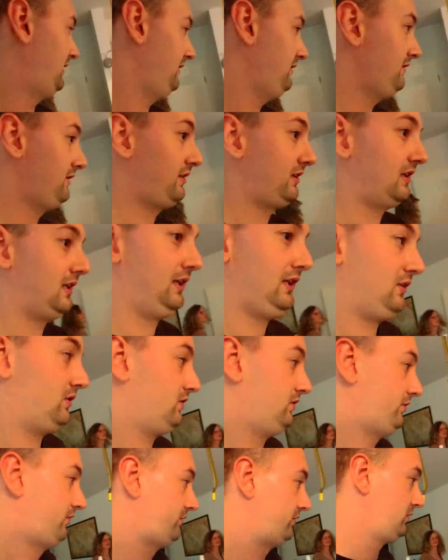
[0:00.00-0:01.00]
And I
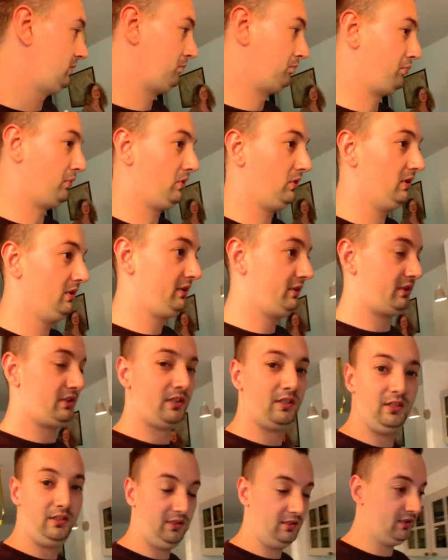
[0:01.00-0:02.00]
also
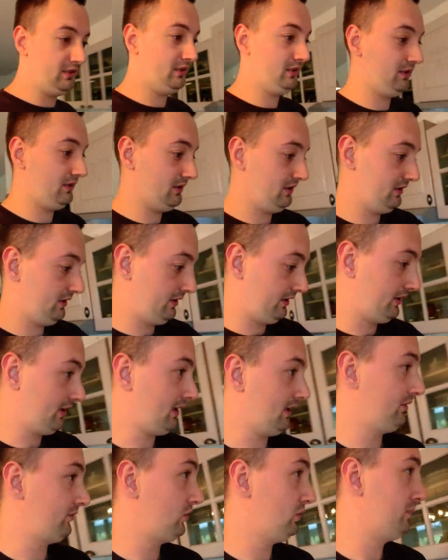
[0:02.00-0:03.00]
bought in the
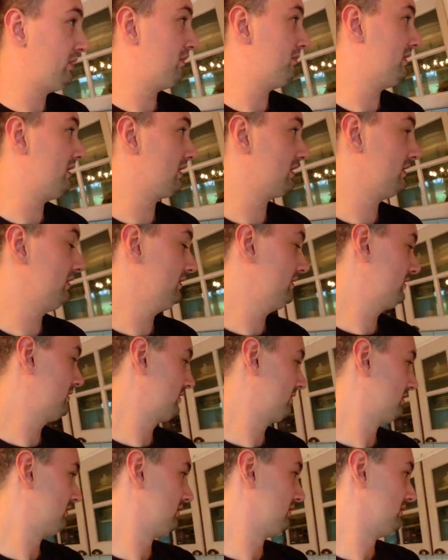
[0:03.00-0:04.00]
Thai supermarket,